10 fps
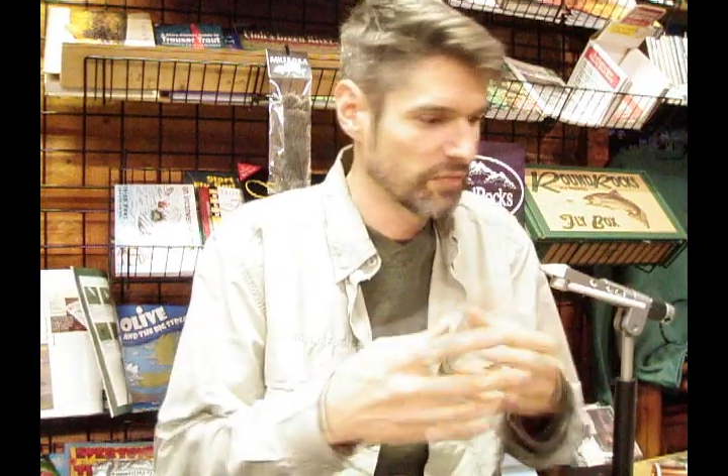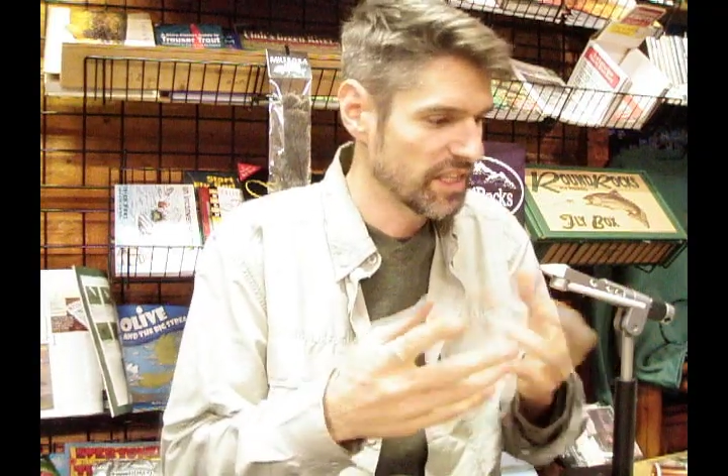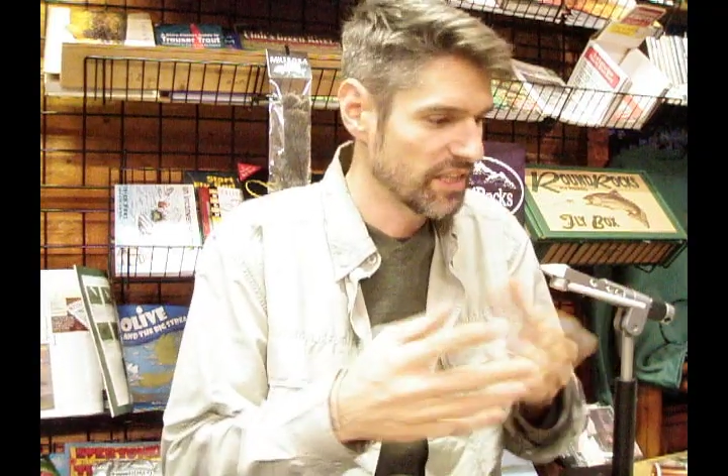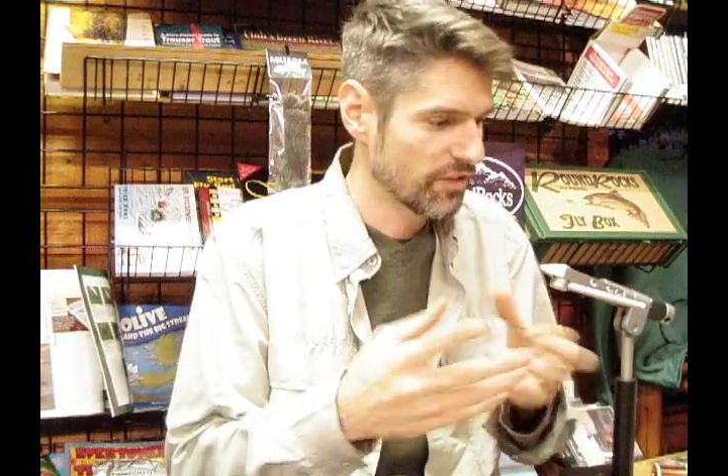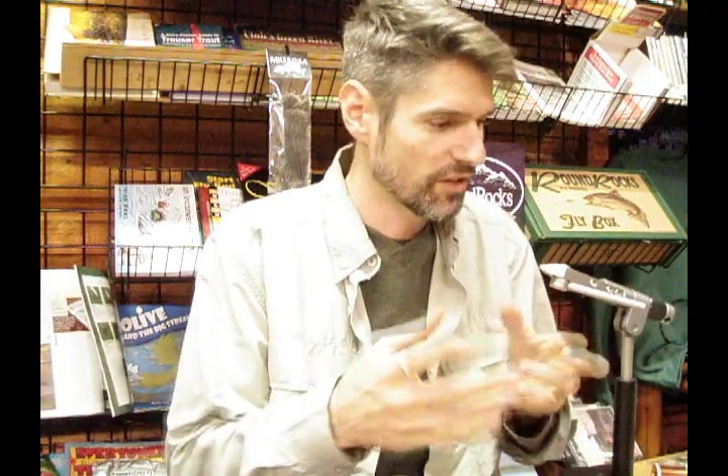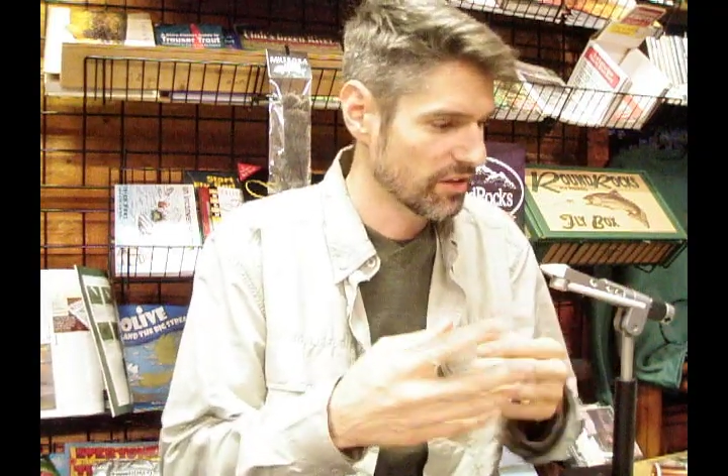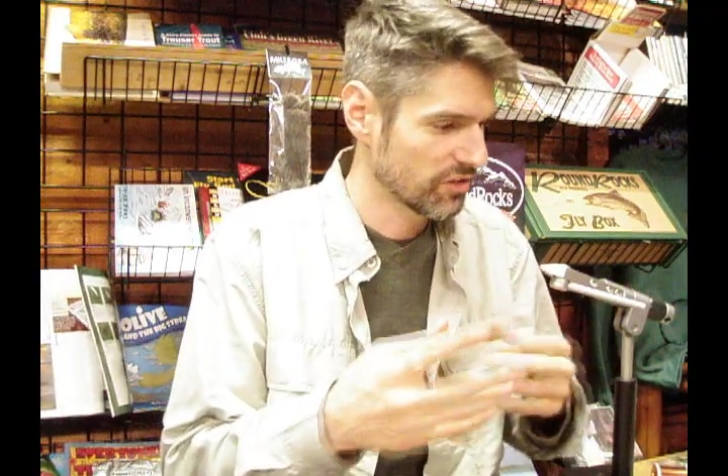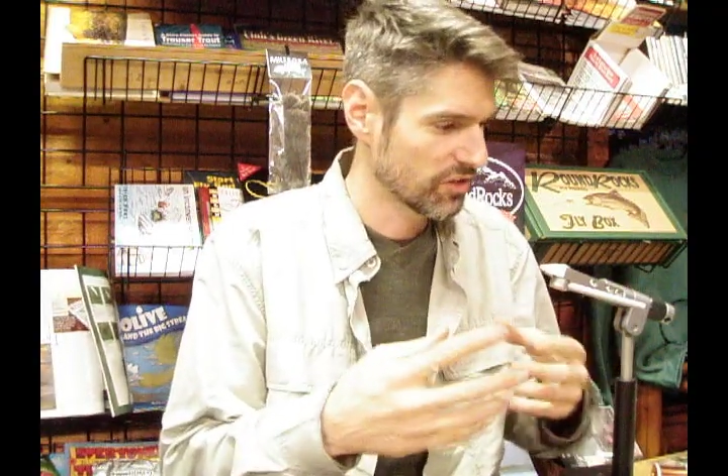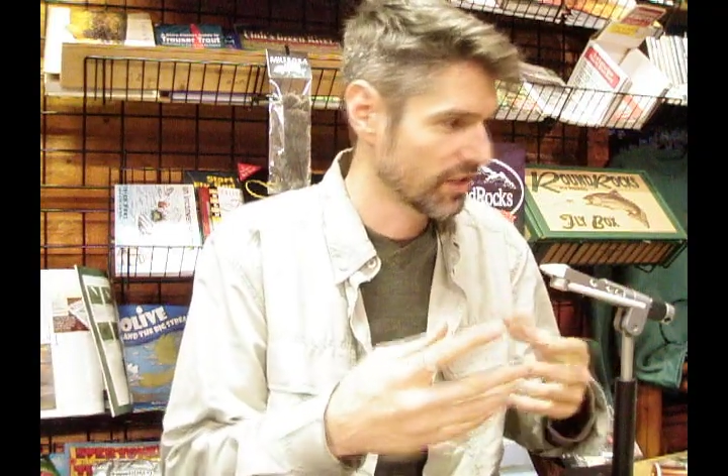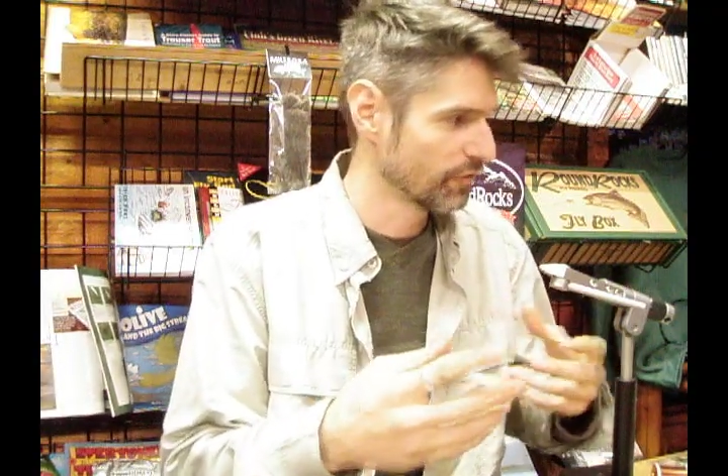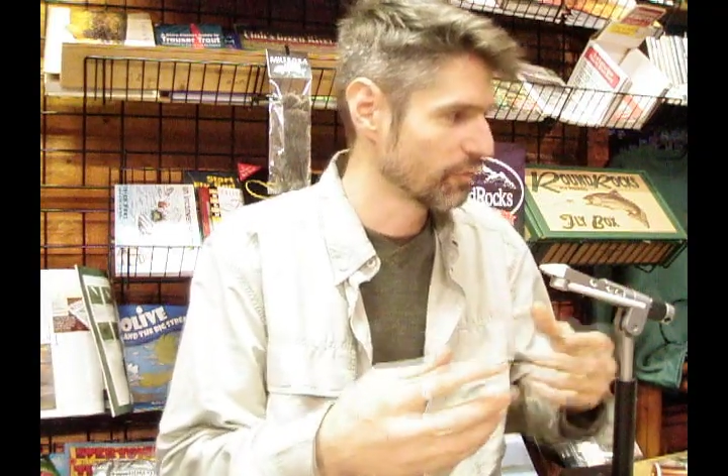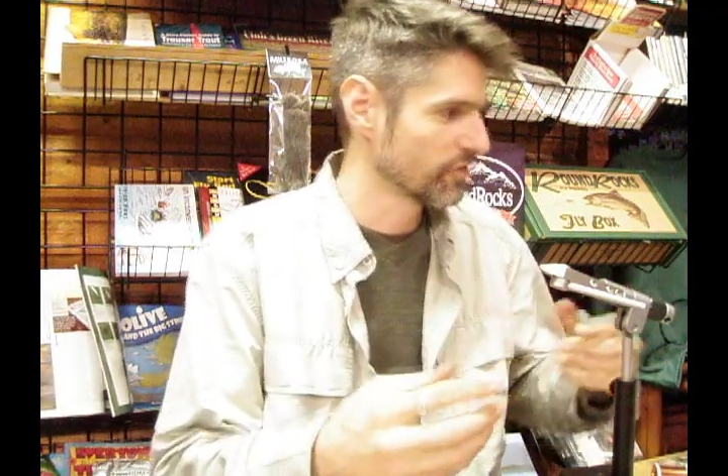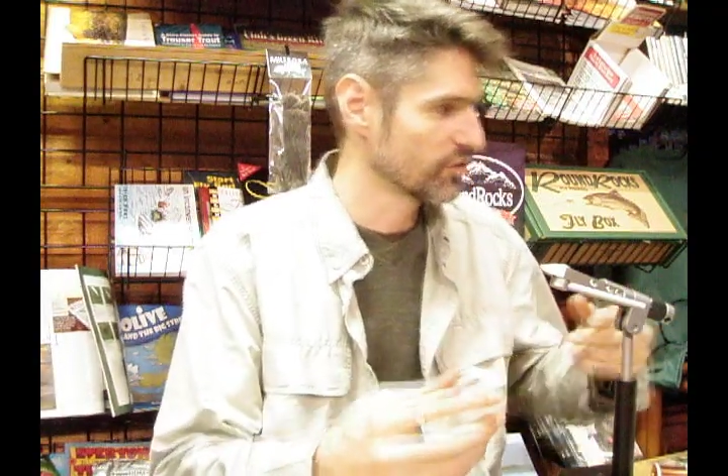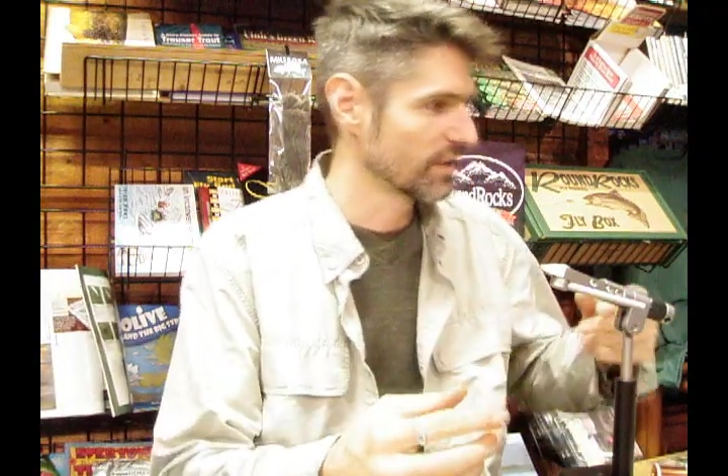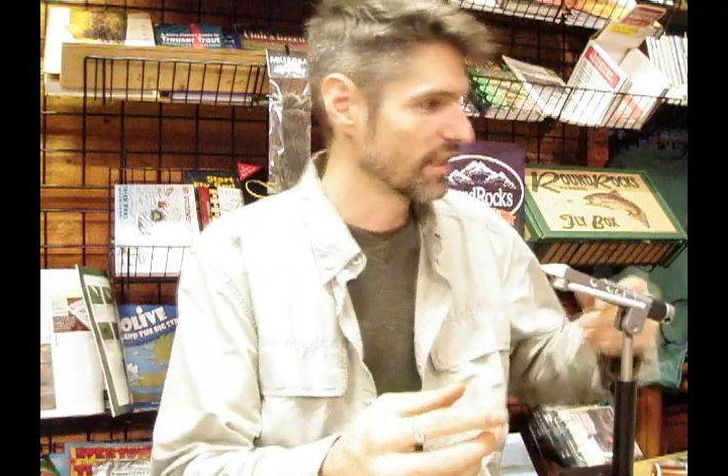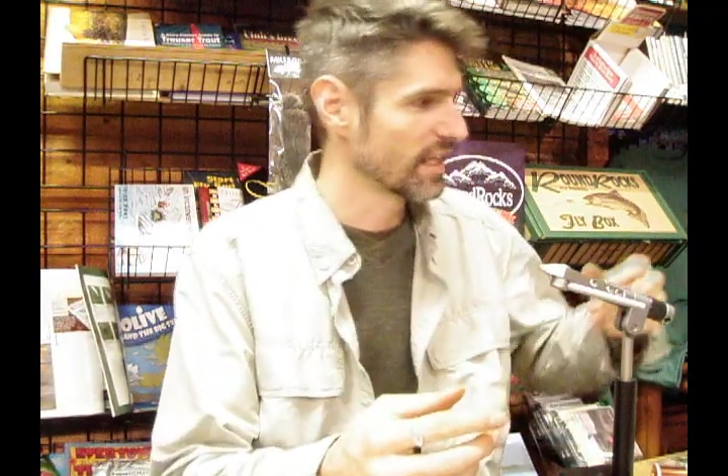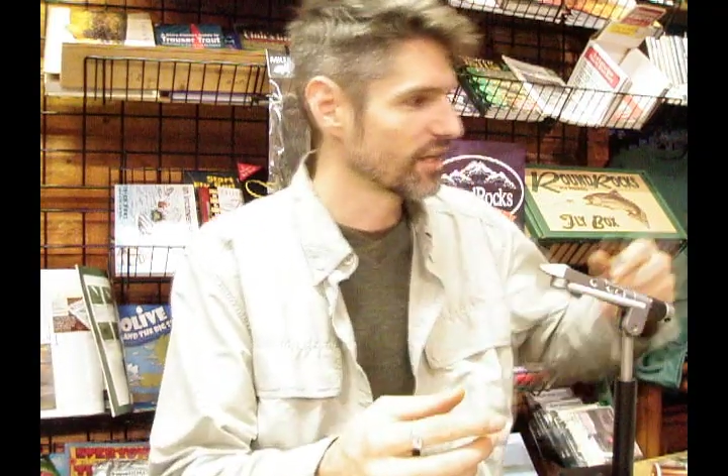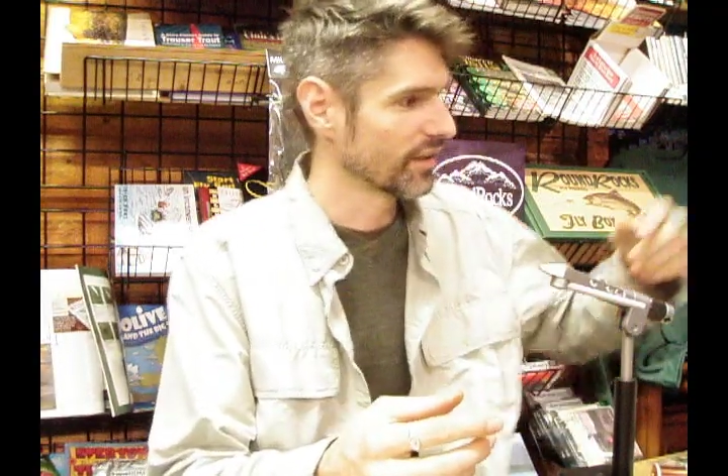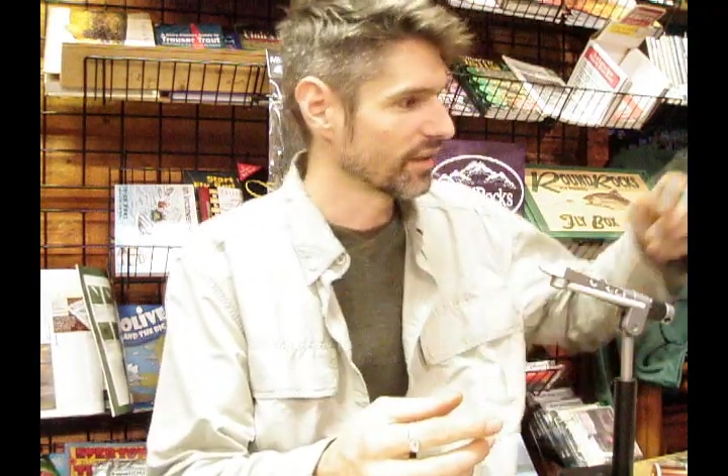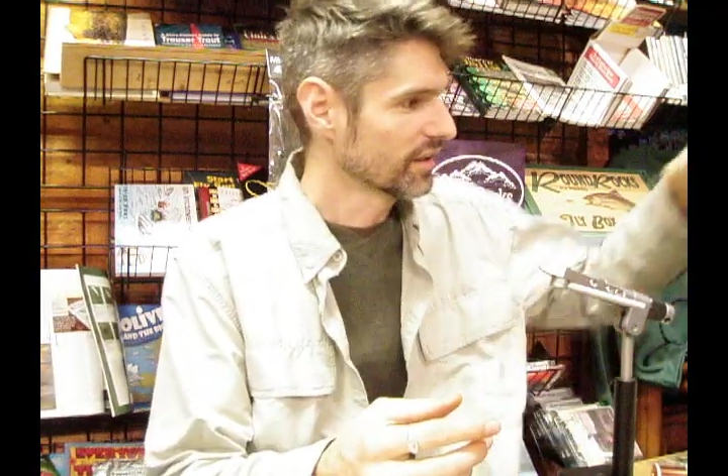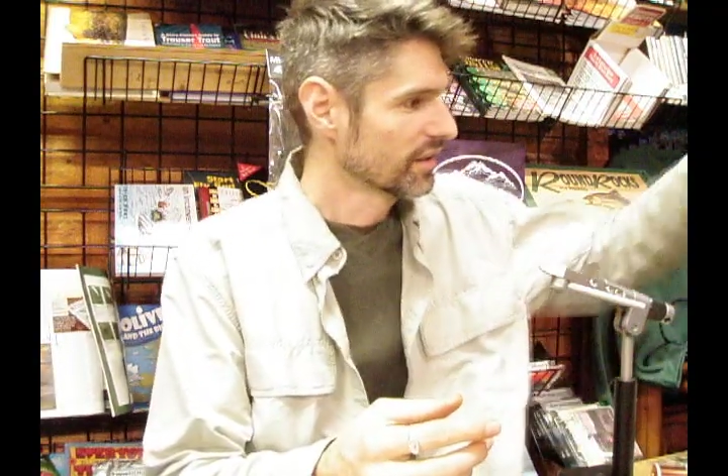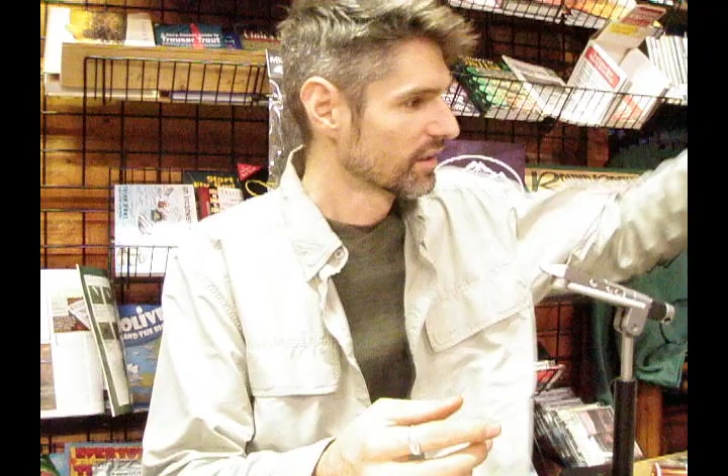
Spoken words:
anything that's kind of fuzzy and hairy.